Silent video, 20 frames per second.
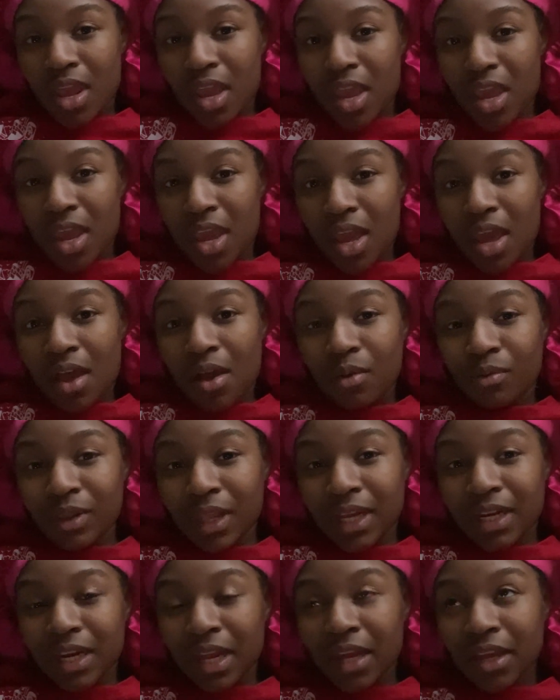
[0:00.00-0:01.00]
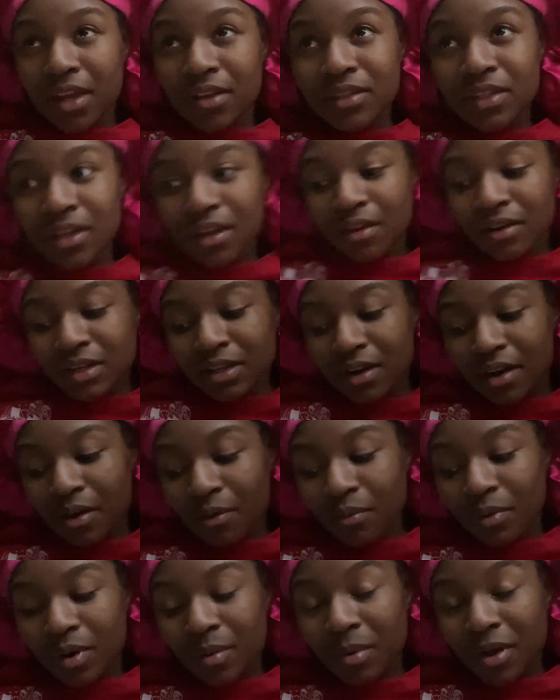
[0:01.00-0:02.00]
And I'm like that. Y'all see how people
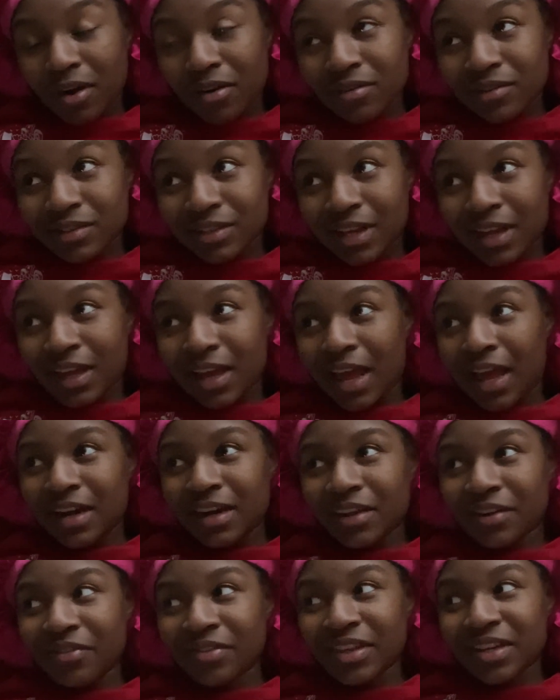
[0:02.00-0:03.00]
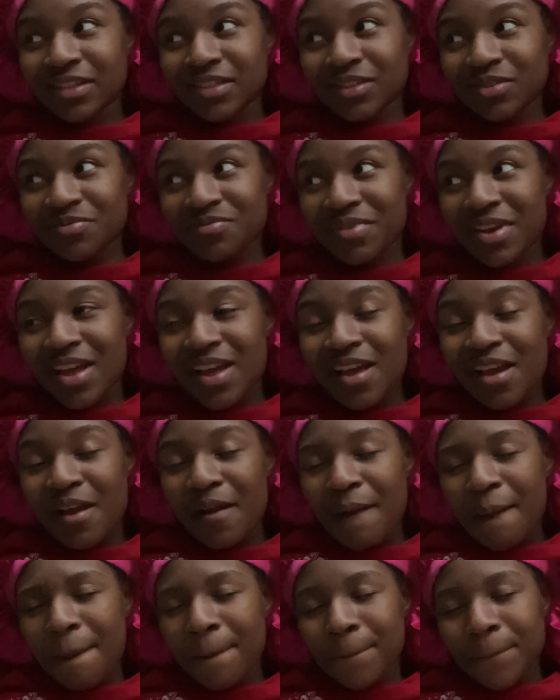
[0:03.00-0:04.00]
doing? What about it? Was like, I need to finish it.
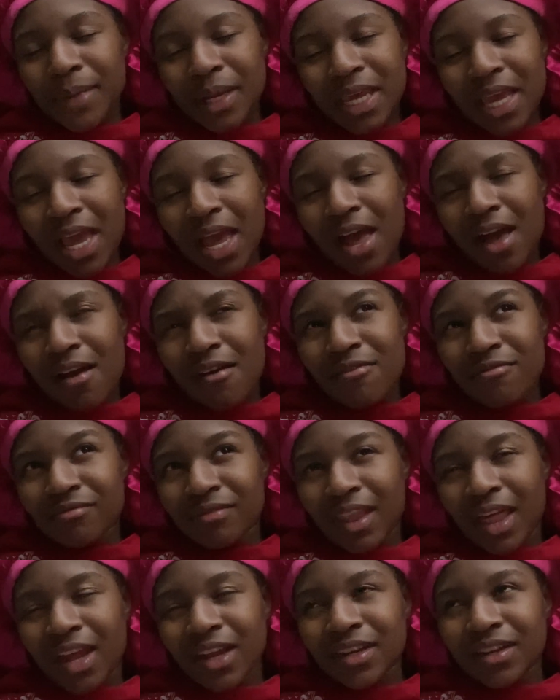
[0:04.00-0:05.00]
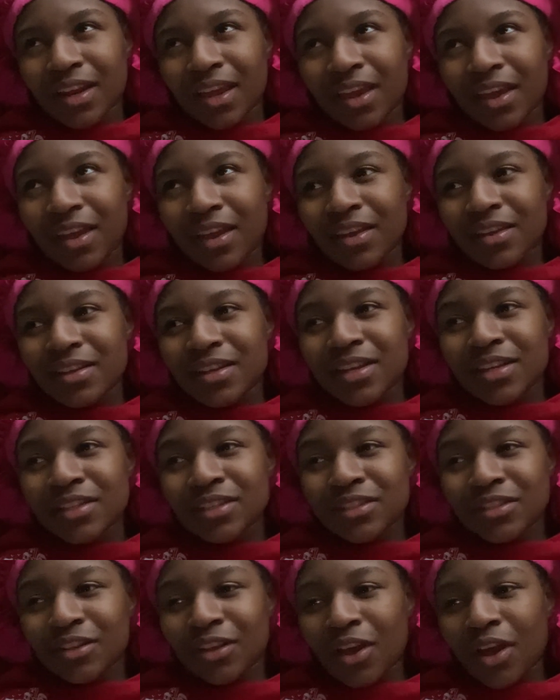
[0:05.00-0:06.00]
But yeah, I don't like
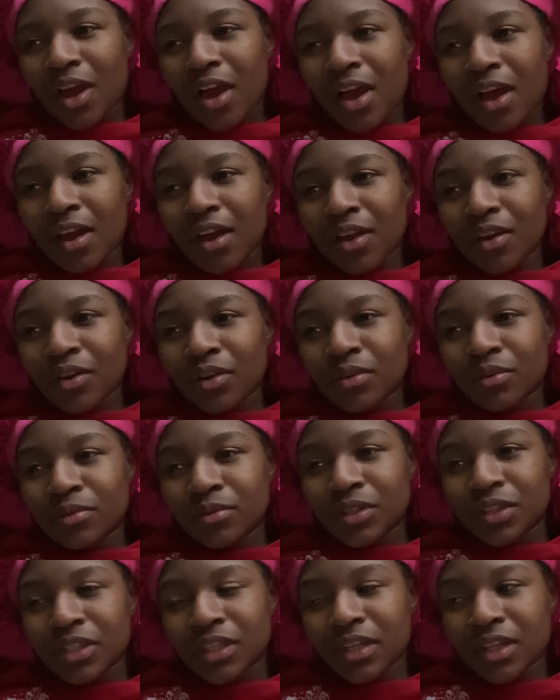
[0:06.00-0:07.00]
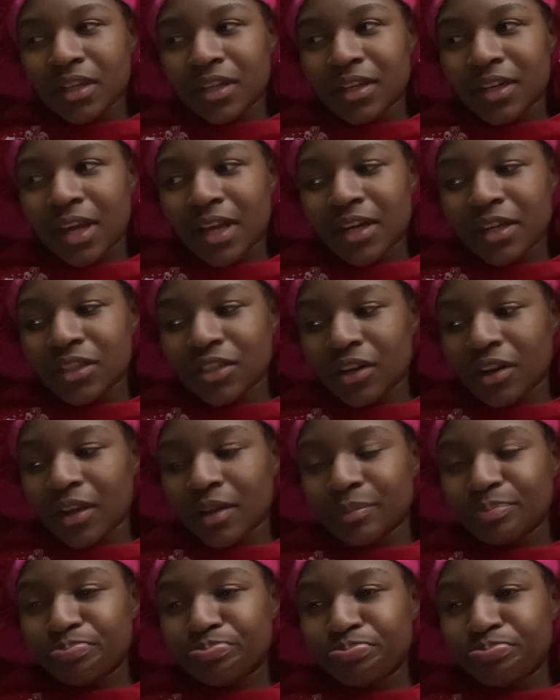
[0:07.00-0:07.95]
that. Oh, shit. Another drop.